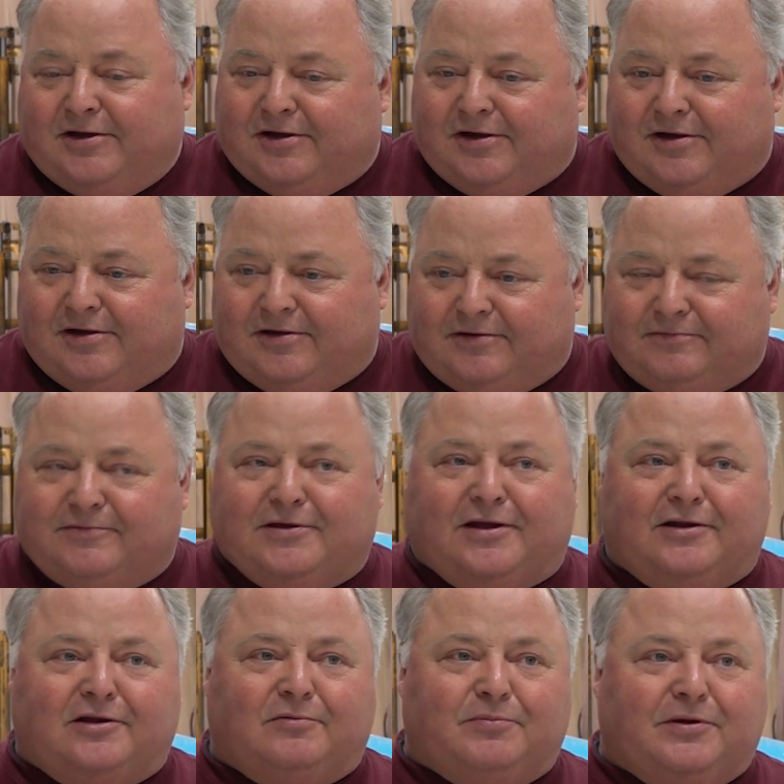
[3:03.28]
got
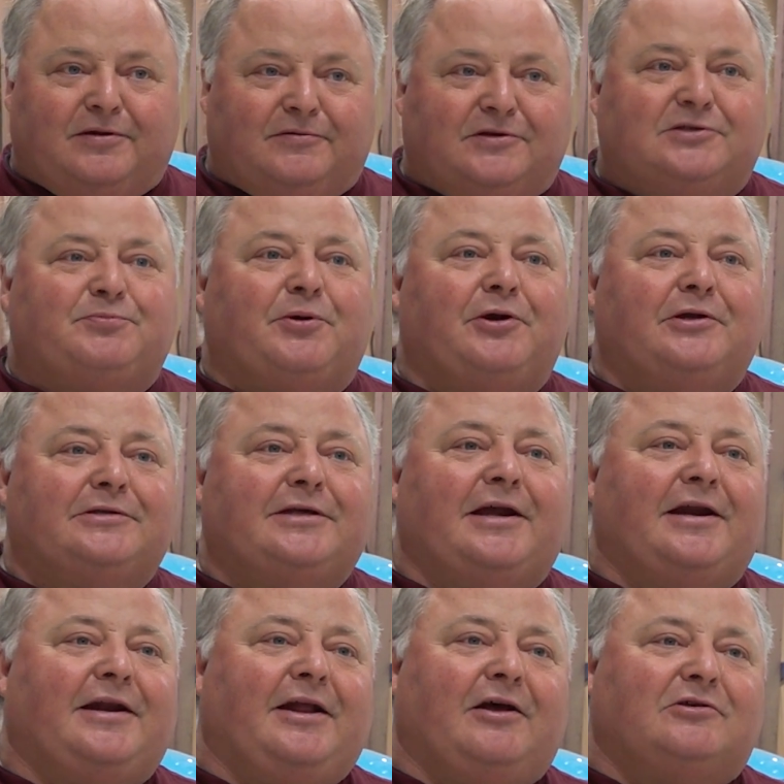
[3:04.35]
a little bit of experience at
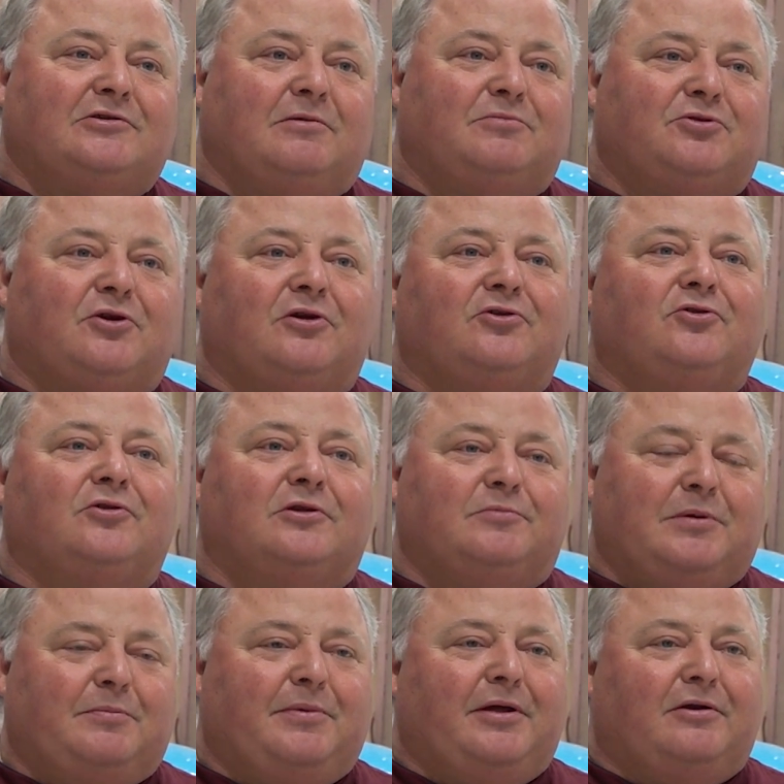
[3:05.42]
it now, so I'm sure I'll do a little
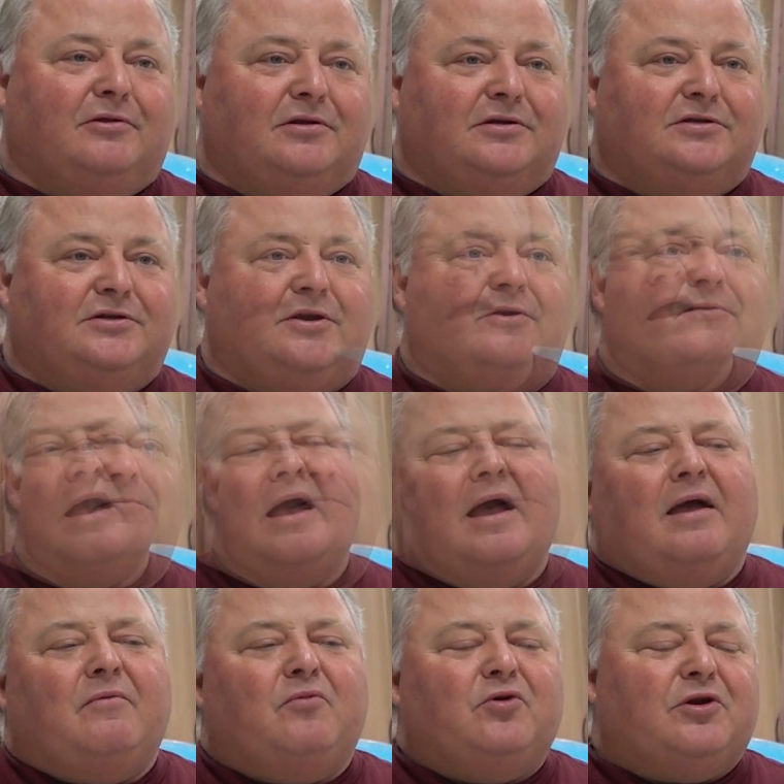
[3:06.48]
bit better this year.
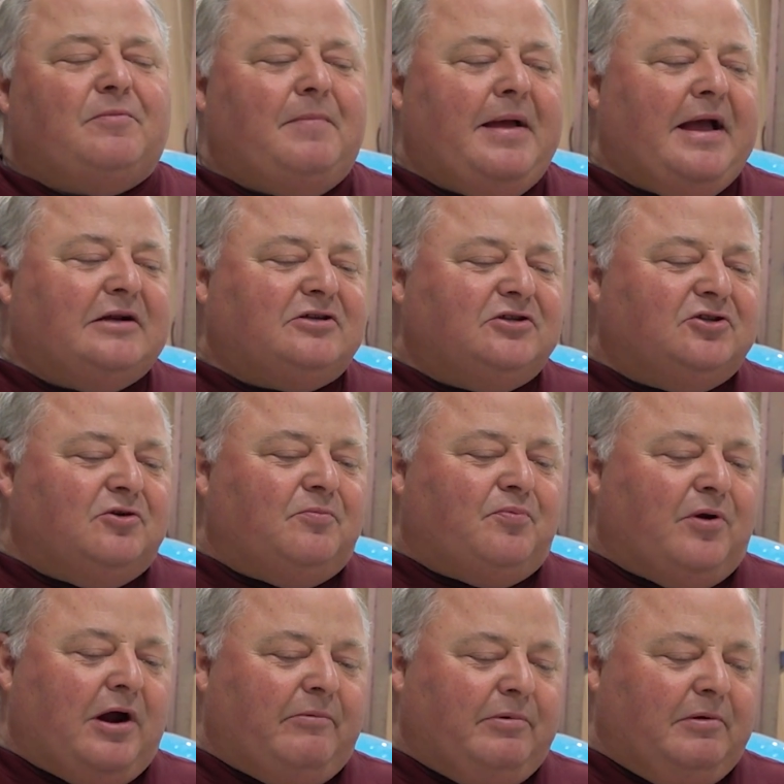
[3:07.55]
I would imagine there'll
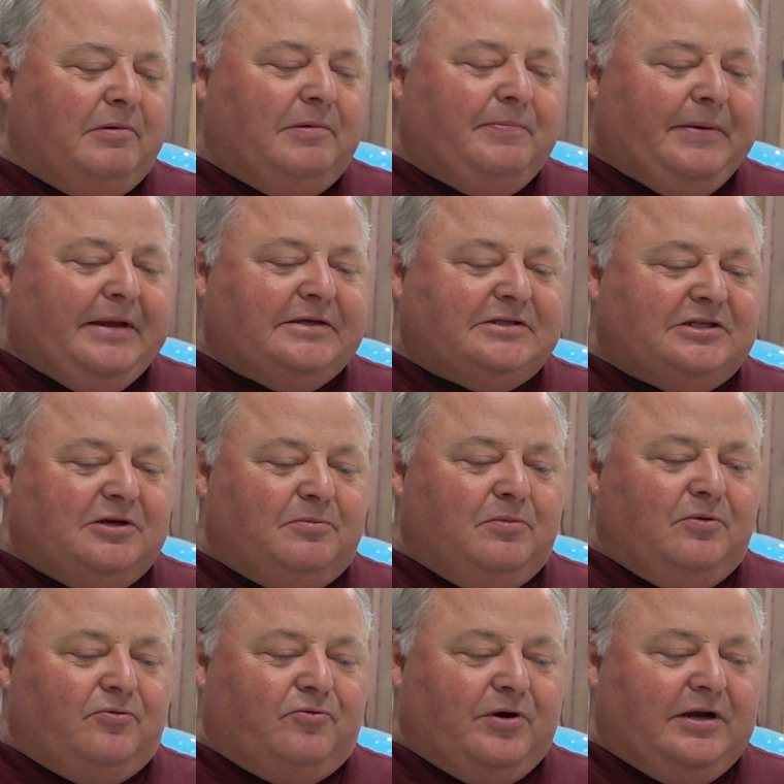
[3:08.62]
probably be
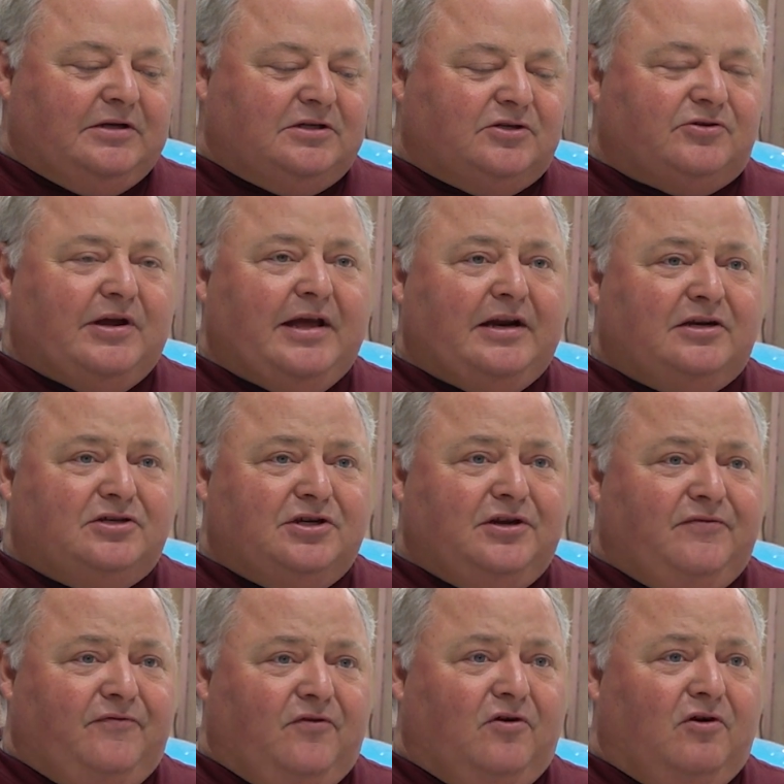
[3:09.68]
some race
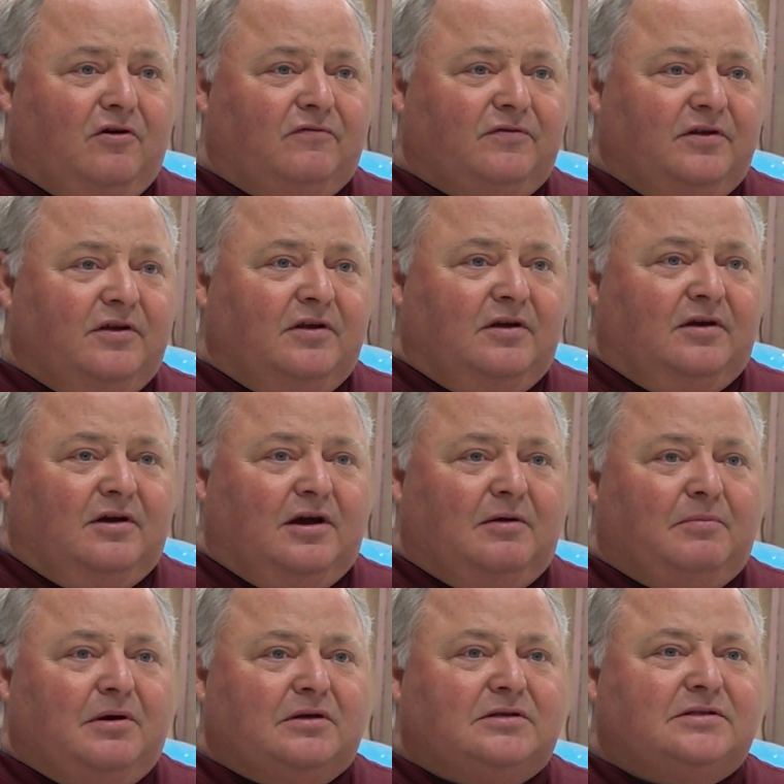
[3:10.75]
strategy involved
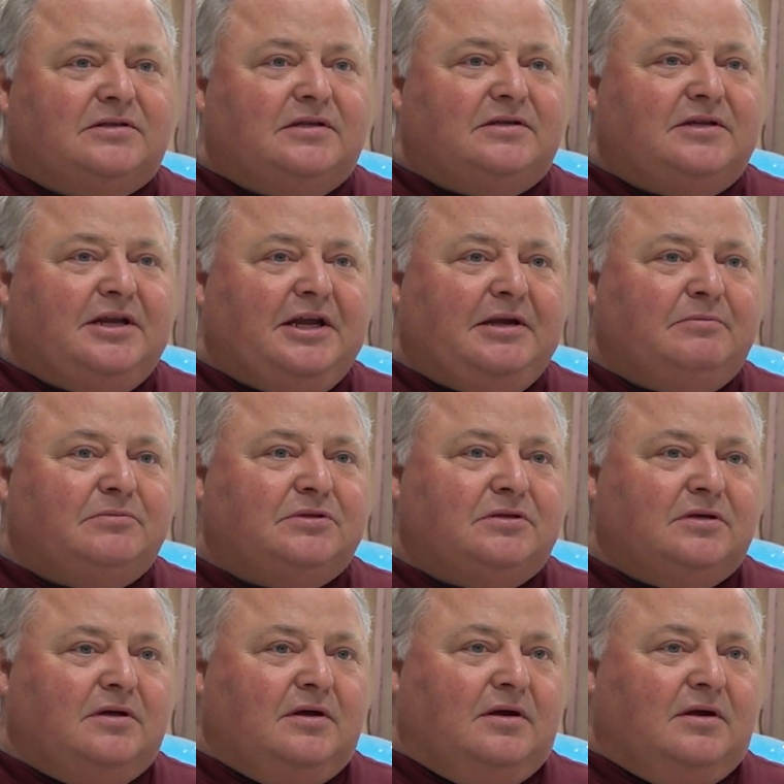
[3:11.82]
amongst the teams.